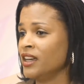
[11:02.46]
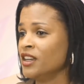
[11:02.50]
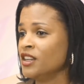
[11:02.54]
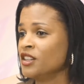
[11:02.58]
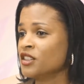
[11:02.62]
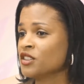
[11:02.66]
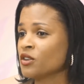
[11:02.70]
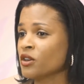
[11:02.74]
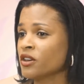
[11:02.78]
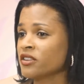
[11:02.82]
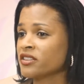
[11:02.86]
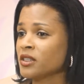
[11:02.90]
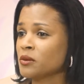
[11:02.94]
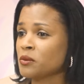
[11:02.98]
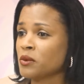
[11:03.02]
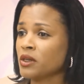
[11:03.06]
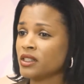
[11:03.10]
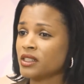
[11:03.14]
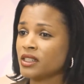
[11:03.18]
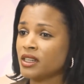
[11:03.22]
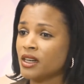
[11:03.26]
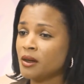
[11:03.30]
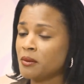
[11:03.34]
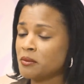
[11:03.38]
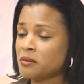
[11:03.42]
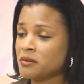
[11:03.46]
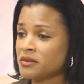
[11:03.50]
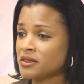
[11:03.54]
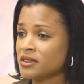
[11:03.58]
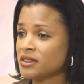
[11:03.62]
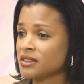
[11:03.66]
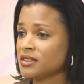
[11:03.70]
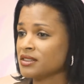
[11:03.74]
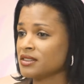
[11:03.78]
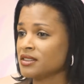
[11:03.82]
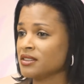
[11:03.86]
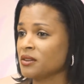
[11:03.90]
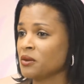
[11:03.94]
So if someone
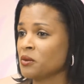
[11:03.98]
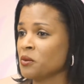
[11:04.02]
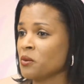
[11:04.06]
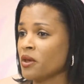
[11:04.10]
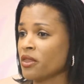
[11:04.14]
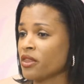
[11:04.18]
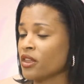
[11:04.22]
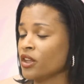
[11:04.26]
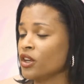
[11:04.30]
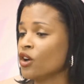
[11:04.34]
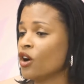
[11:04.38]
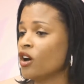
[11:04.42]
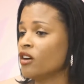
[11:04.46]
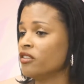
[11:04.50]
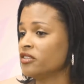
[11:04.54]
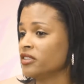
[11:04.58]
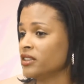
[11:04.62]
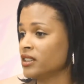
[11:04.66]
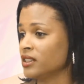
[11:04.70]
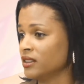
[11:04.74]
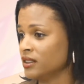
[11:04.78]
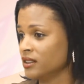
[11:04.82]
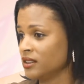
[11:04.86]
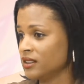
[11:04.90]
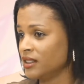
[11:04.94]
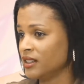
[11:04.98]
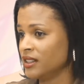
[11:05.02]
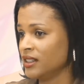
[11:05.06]
comes with an offer,